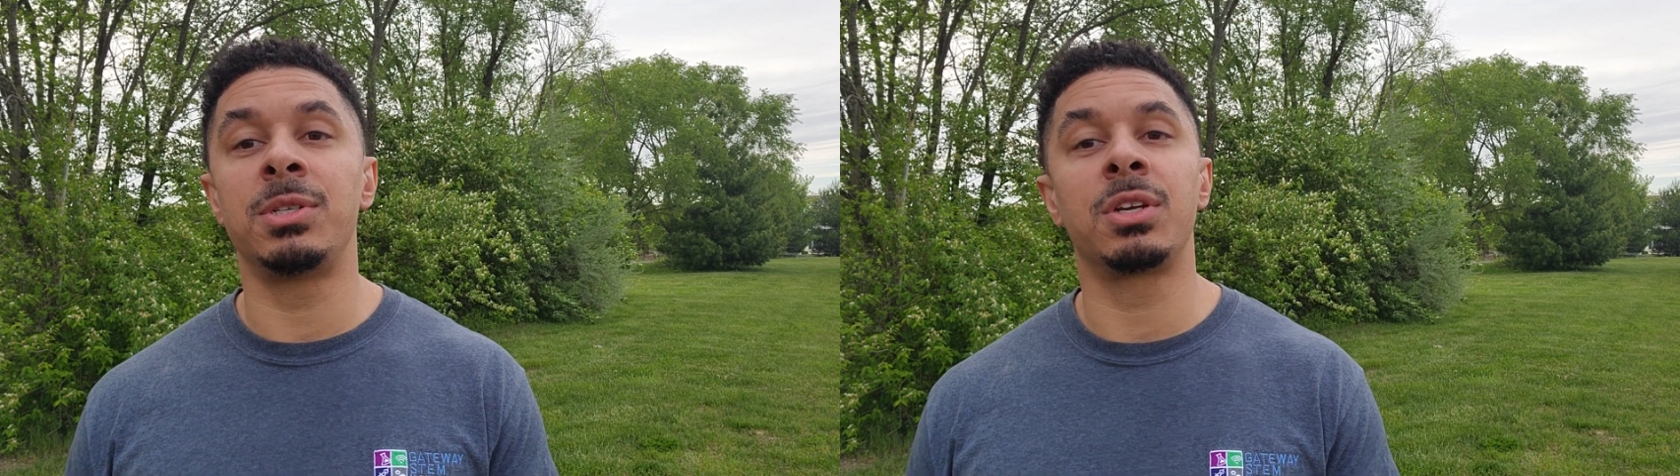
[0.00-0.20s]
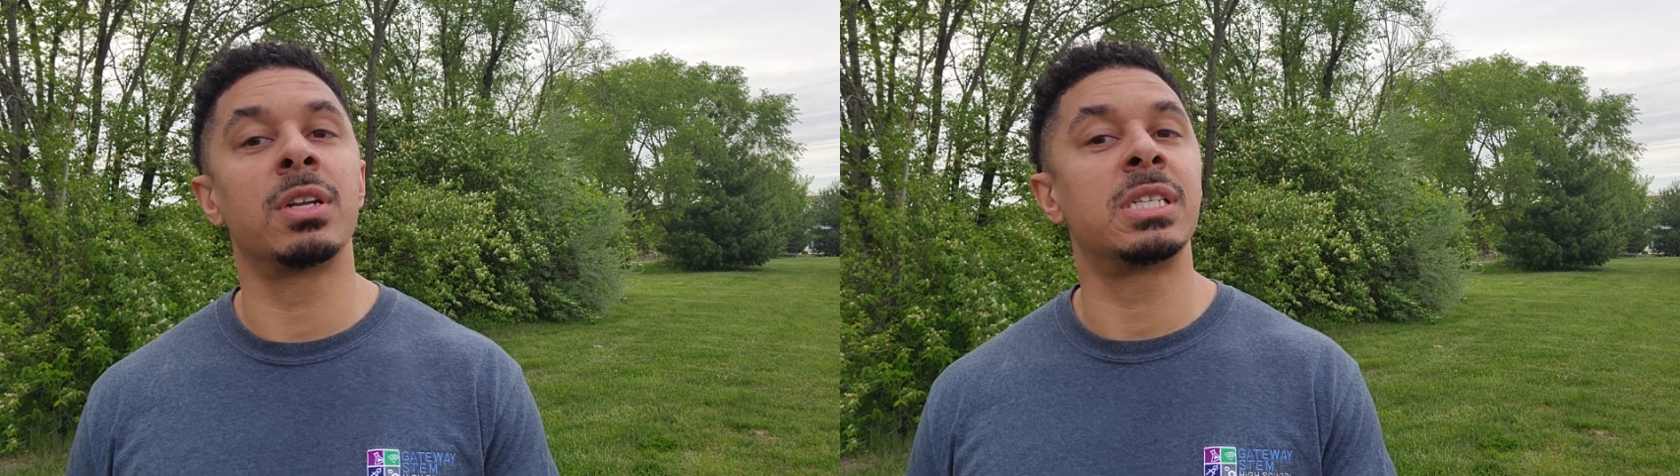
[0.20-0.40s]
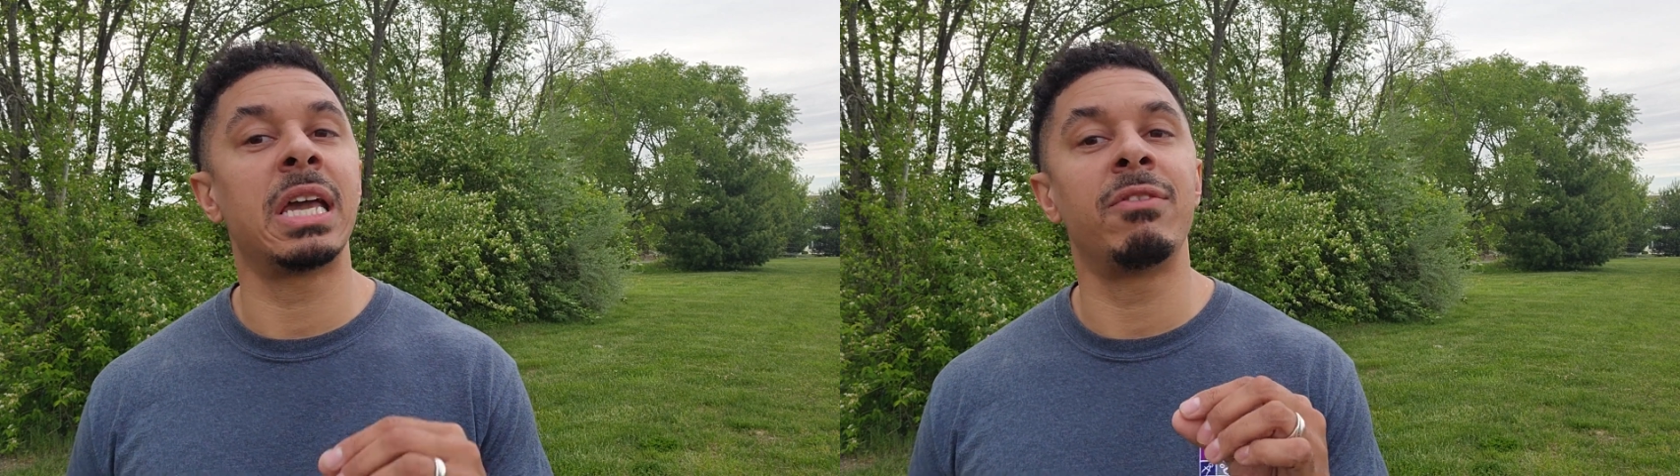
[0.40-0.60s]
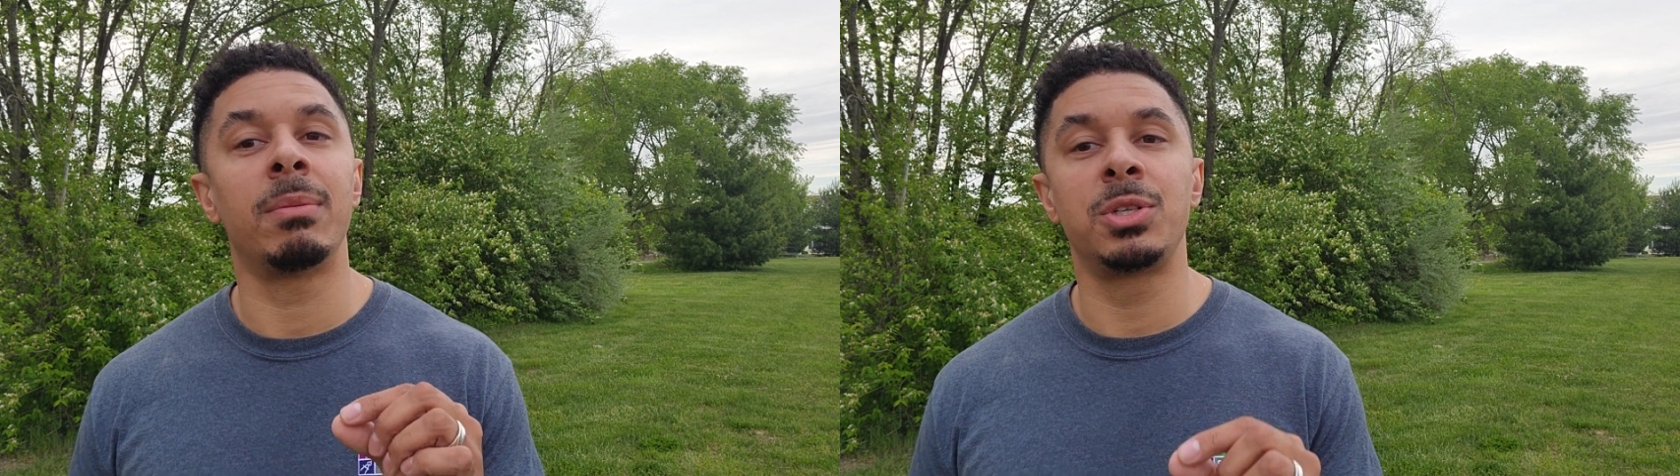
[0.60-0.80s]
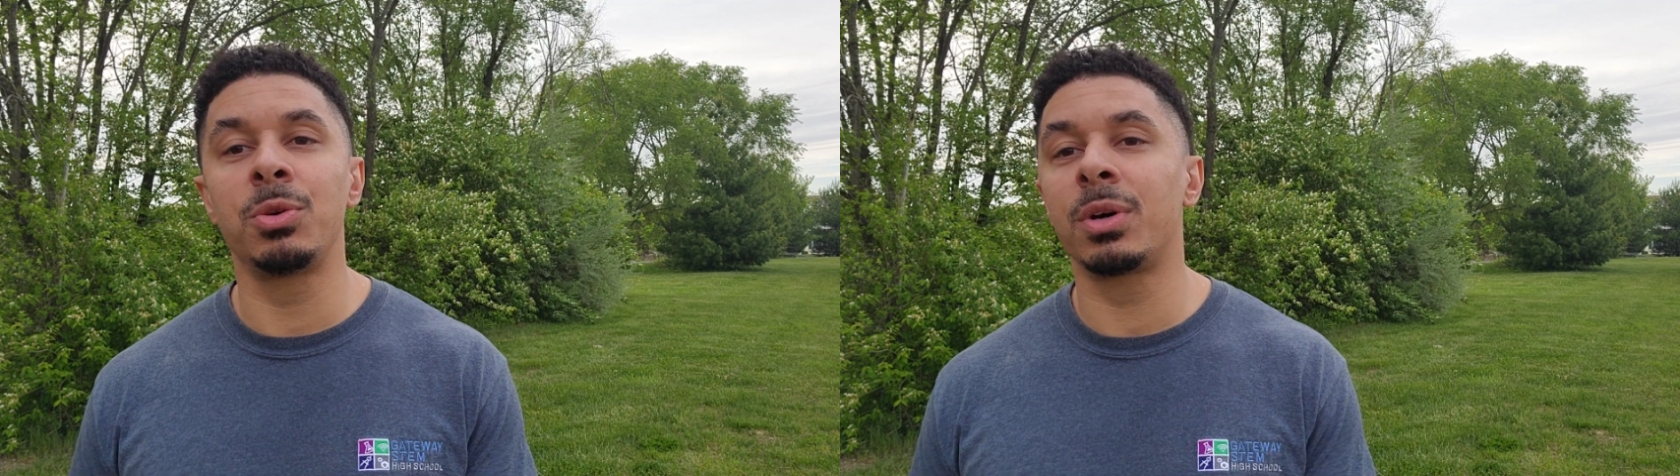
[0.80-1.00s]
you're going to save
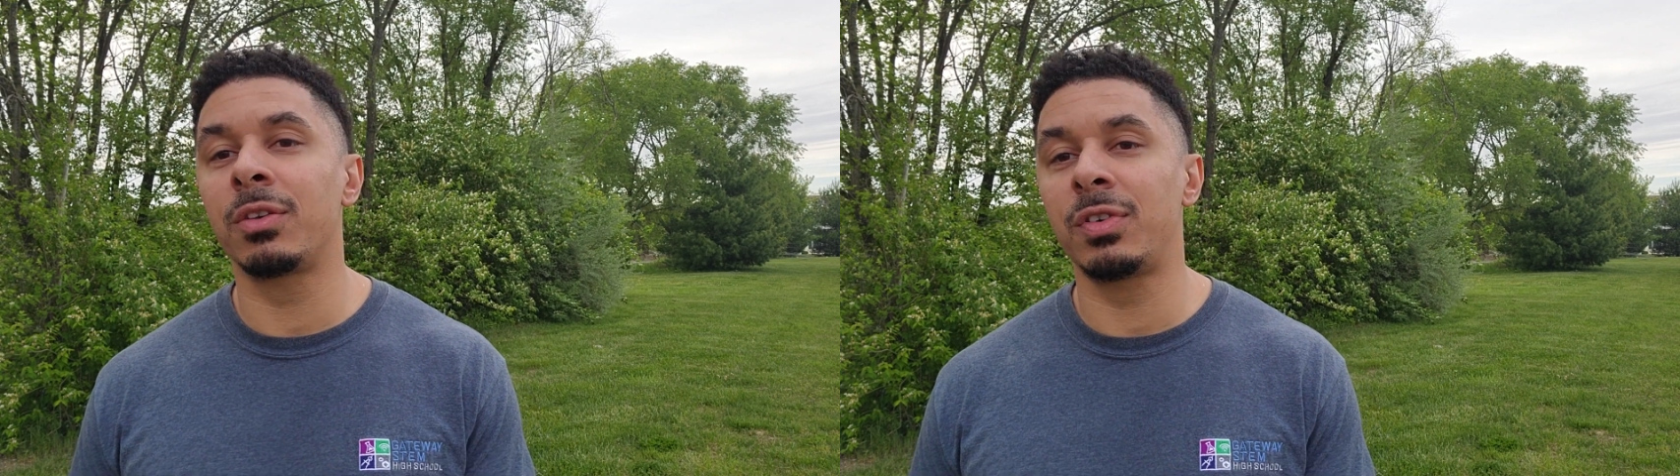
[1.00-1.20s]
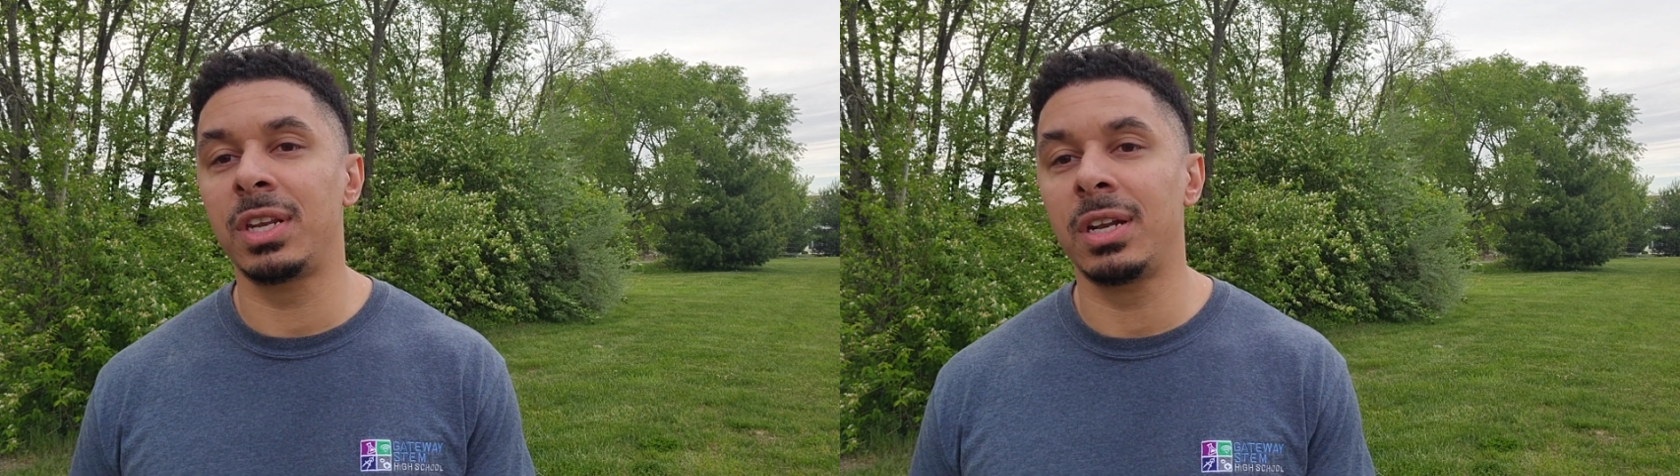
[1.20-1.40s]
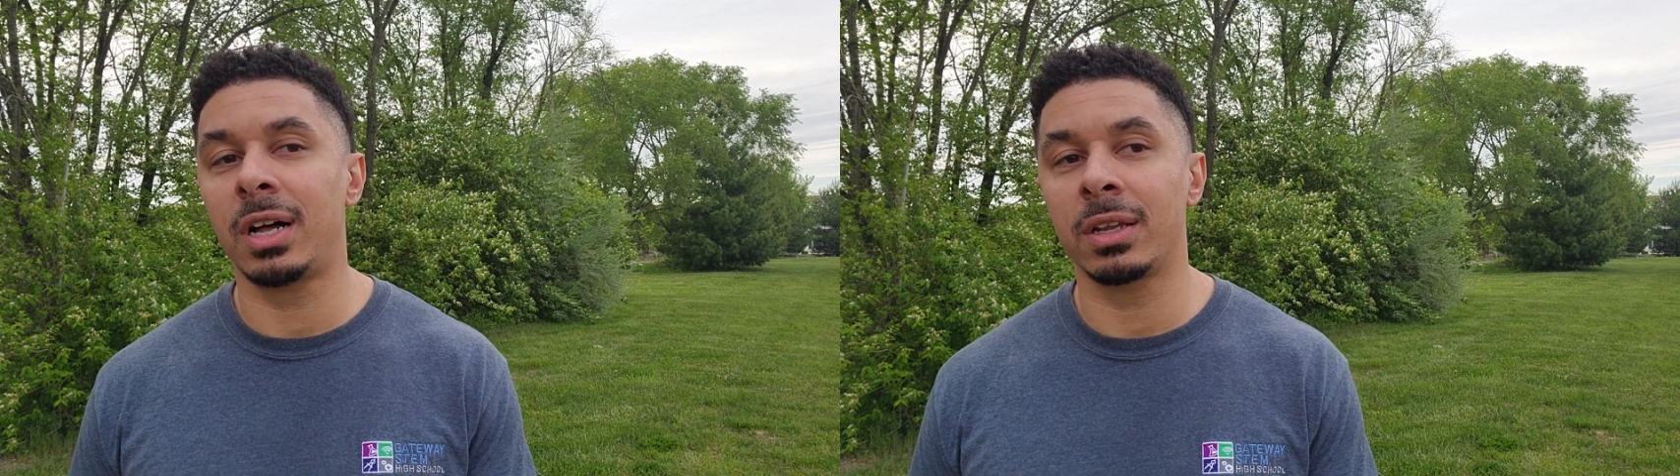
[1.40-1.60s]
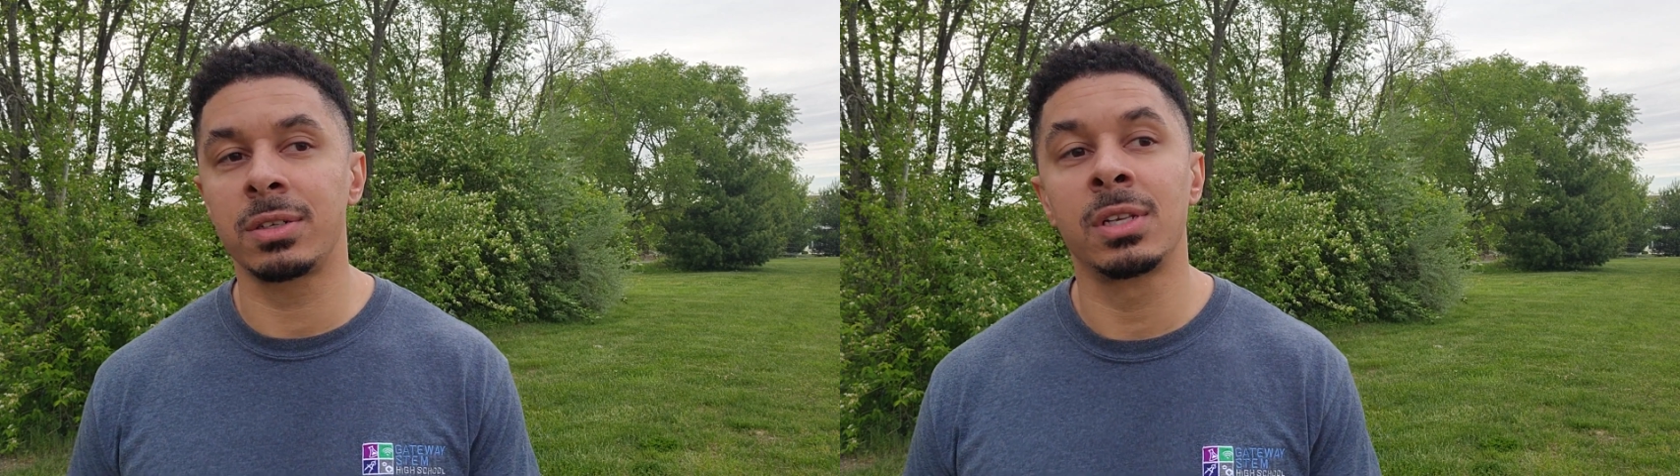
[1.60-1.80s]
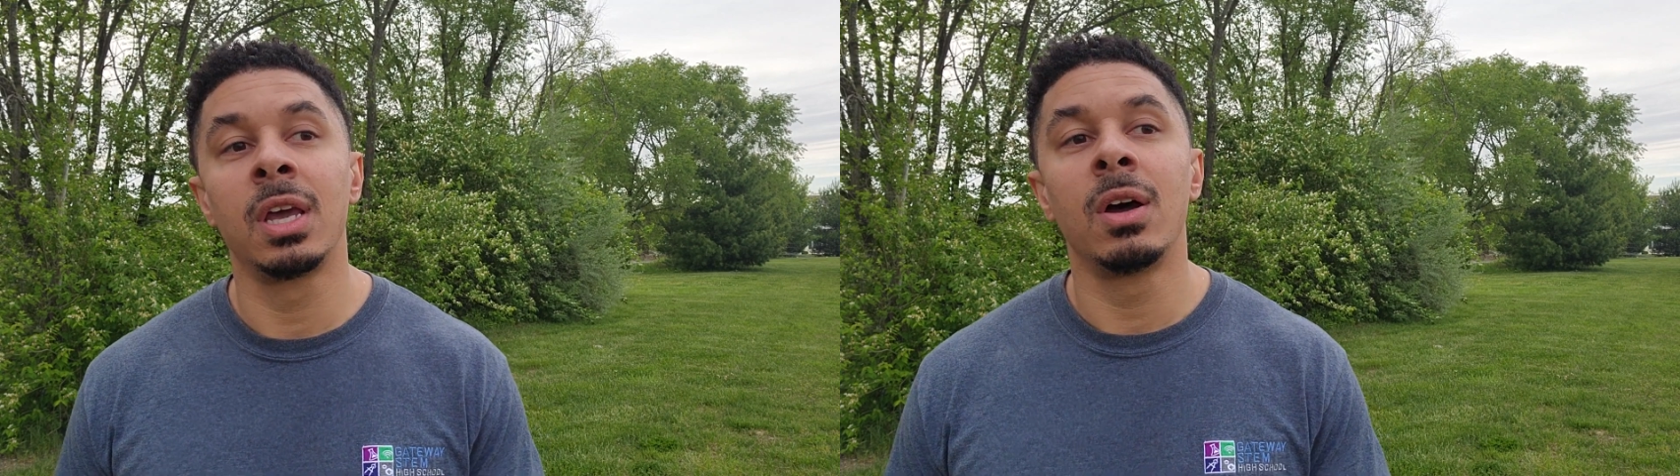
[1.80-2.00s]
up
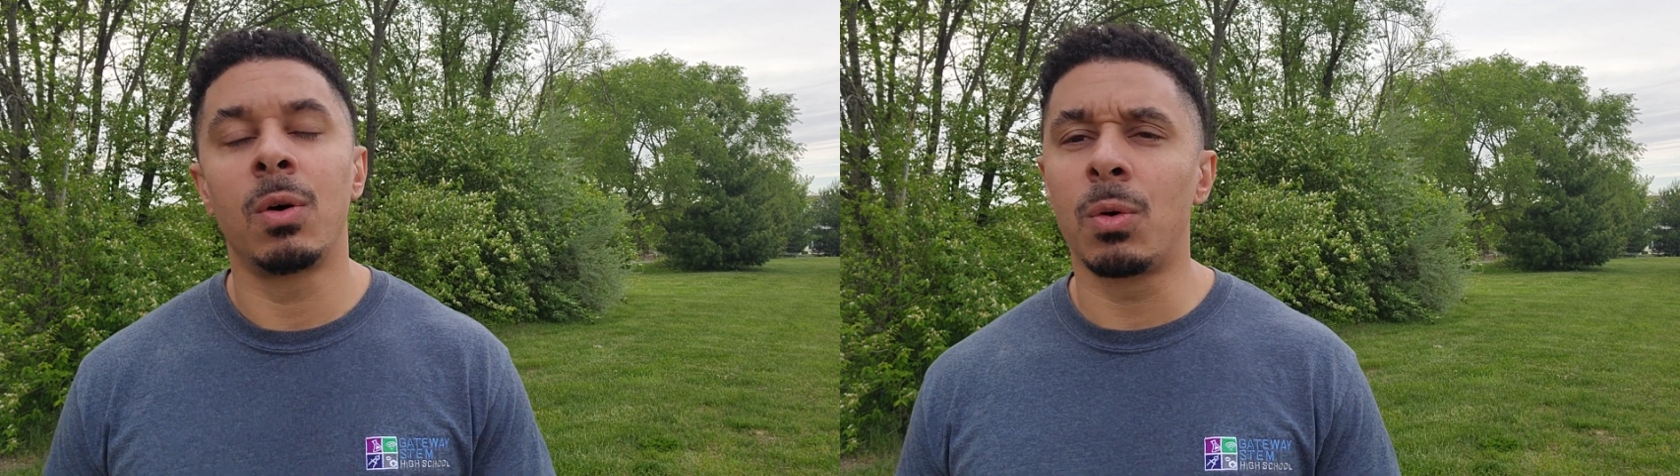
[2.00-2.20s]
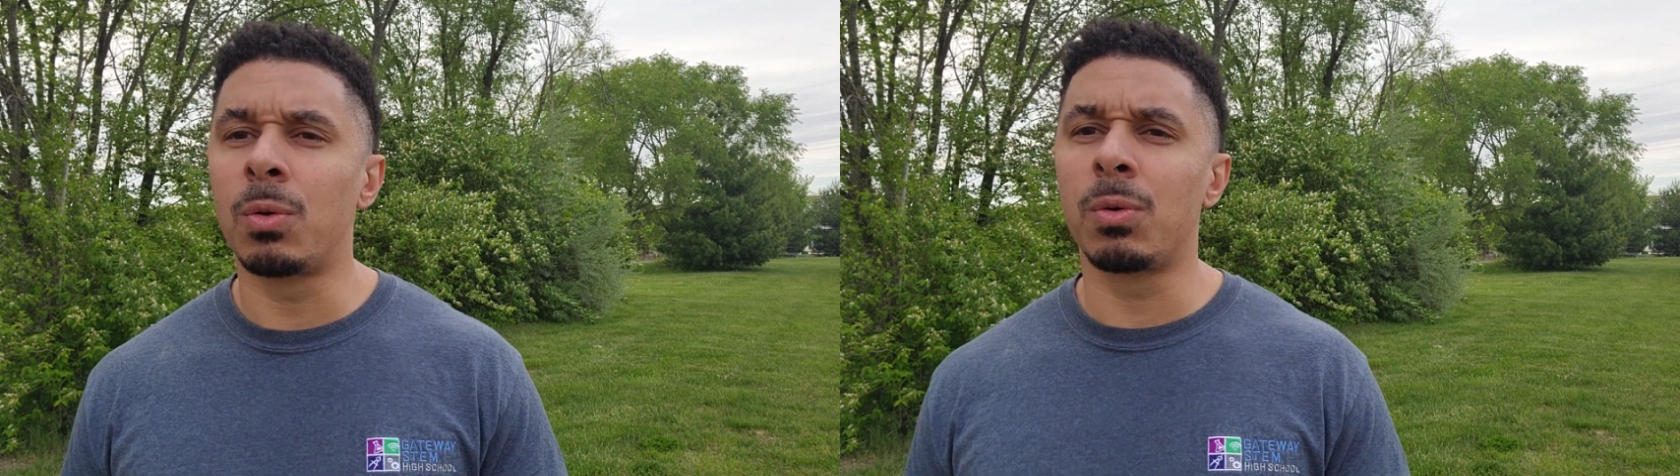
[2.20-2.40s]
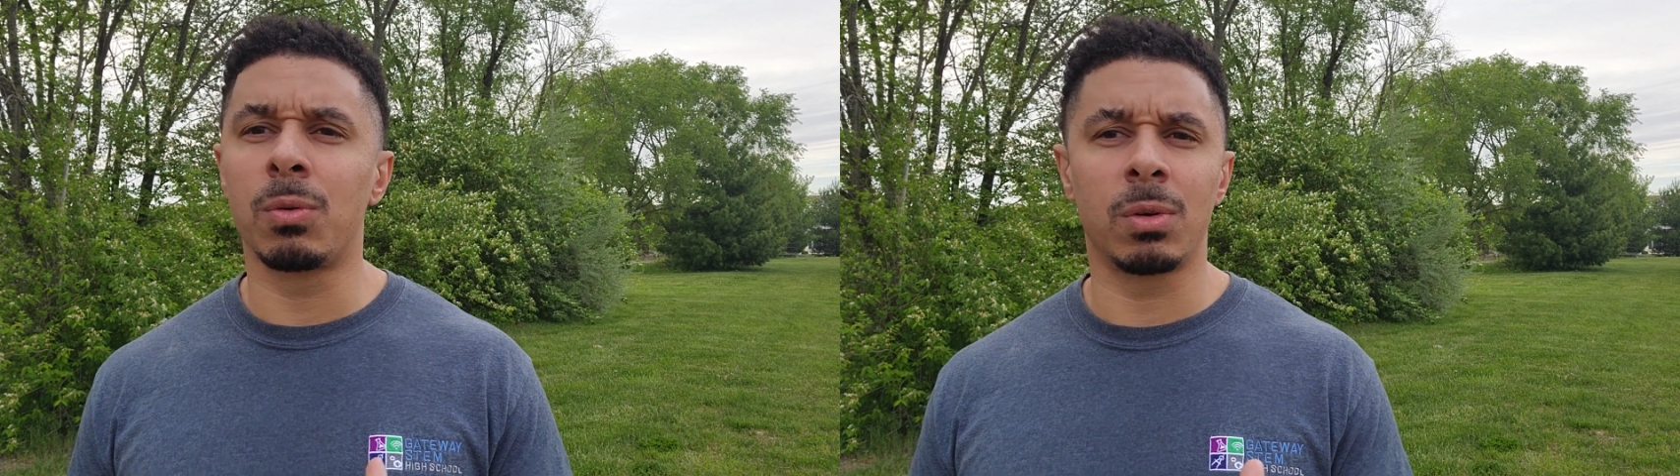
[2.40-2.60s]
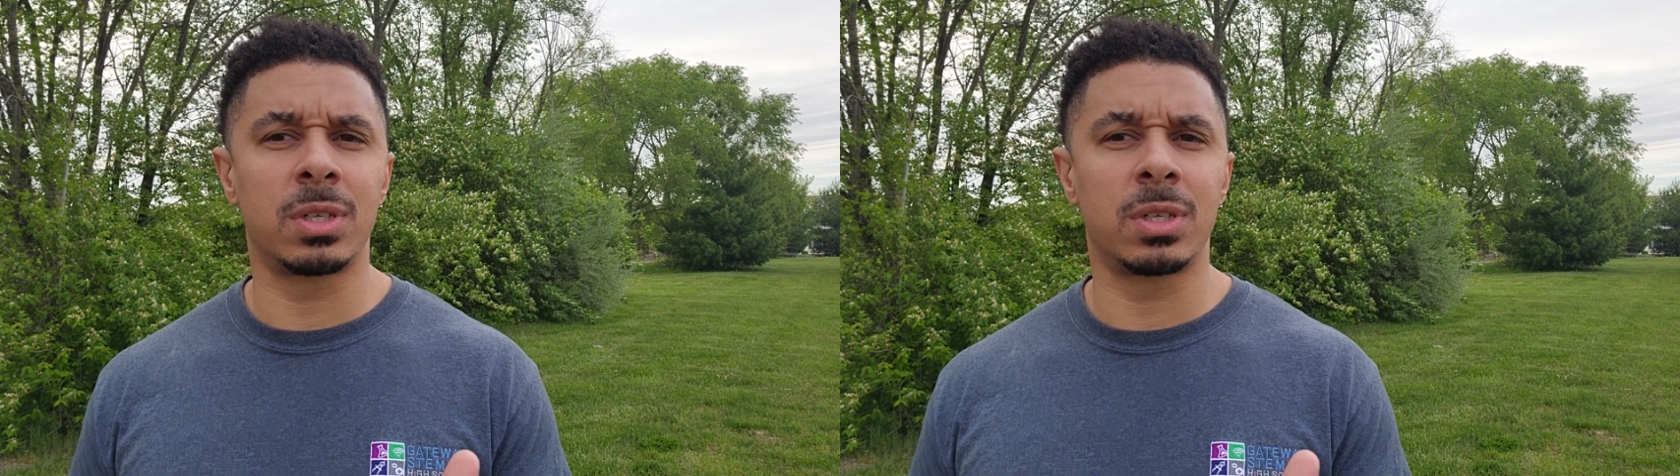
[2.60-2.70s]
$250 or